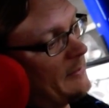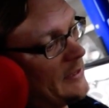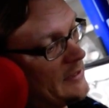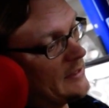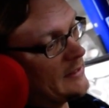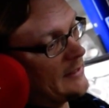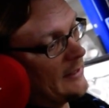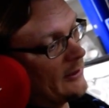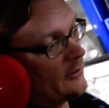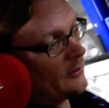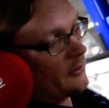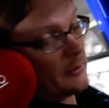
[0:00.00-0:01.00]
DCCD
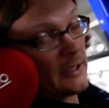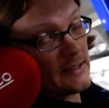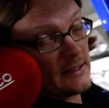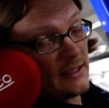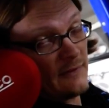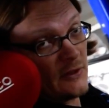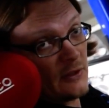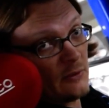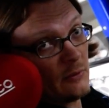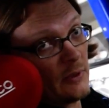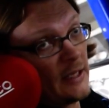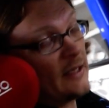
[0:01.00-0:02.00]
controller because it gives
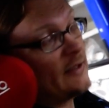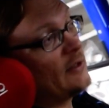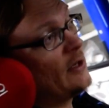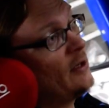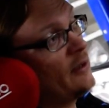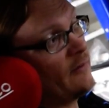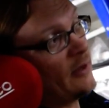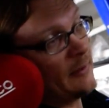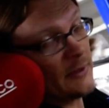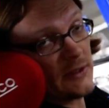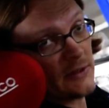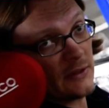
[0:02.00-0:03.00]
you a ton of
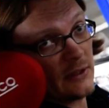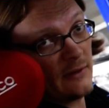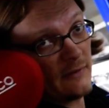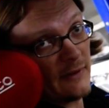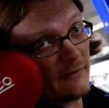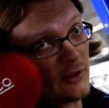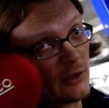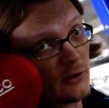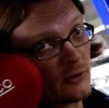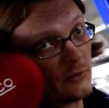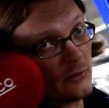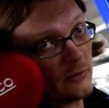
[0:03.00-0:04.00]
options and a ton of different
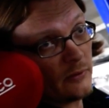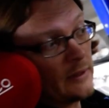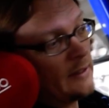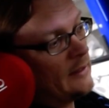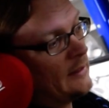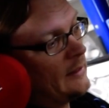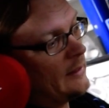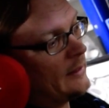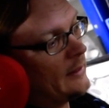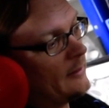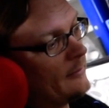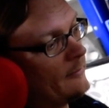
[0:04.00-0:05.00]
control.
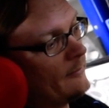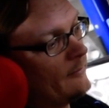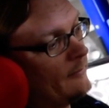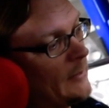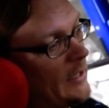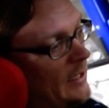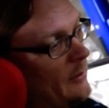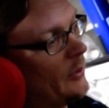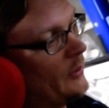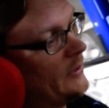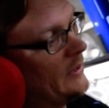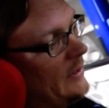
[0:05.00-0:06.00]
And again, we'll
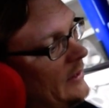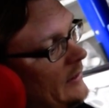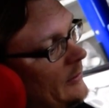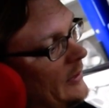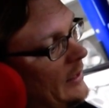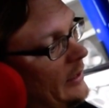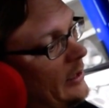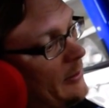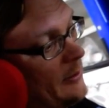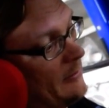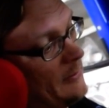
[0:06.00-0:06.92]
go into detail with that later, but